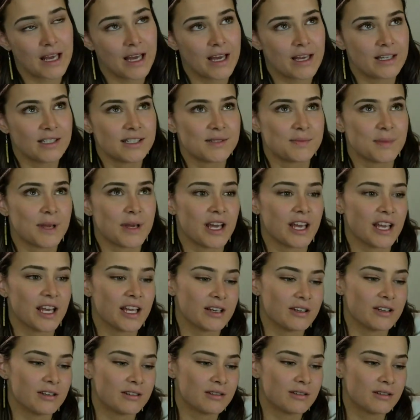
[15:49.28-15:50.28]
has
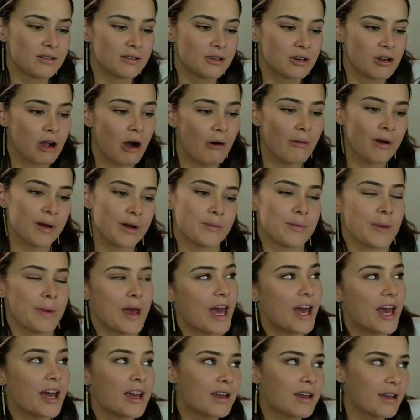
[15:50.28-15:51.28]
been going
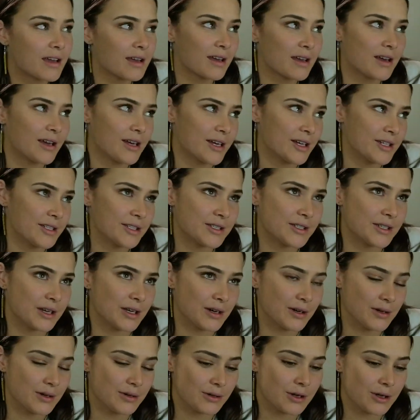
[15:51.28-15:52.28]
back.
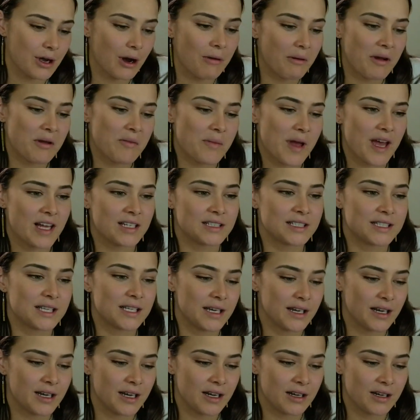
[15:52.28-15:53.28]
So going back
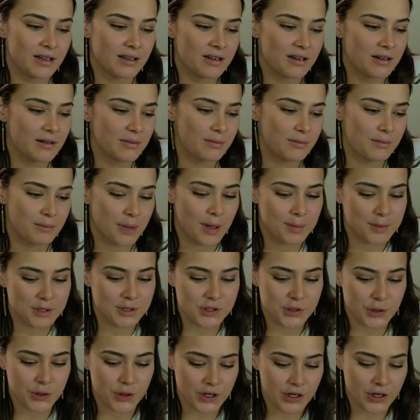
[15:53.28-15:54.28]
to
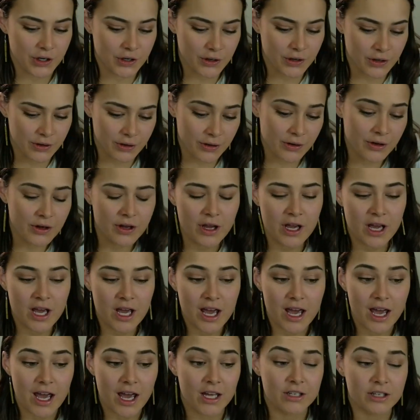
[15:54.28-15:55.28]
Papatūānuku
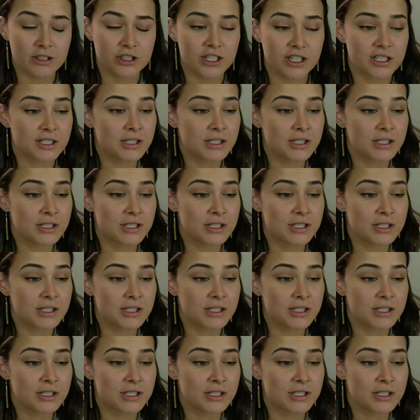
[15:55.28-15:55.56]
and